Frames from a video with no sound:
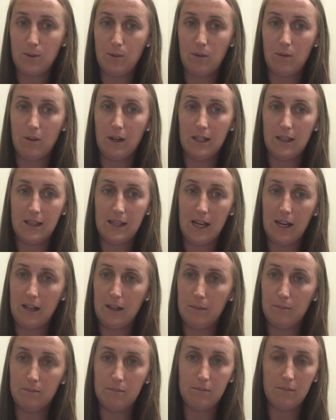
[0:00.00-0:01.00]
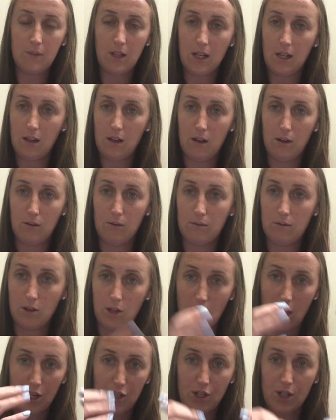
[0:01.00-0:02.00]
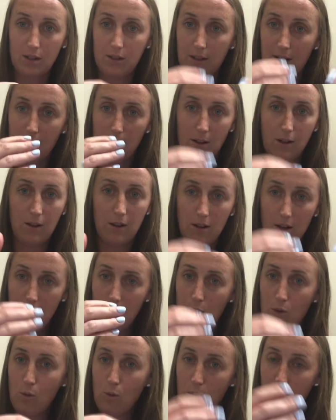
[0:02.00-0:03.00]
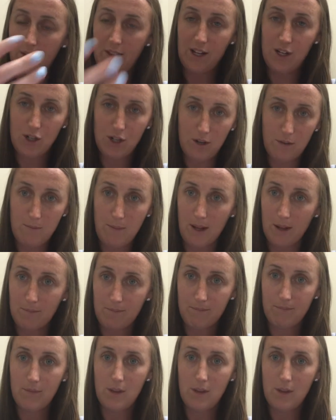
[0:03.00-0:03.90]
We want them, logically where they should be.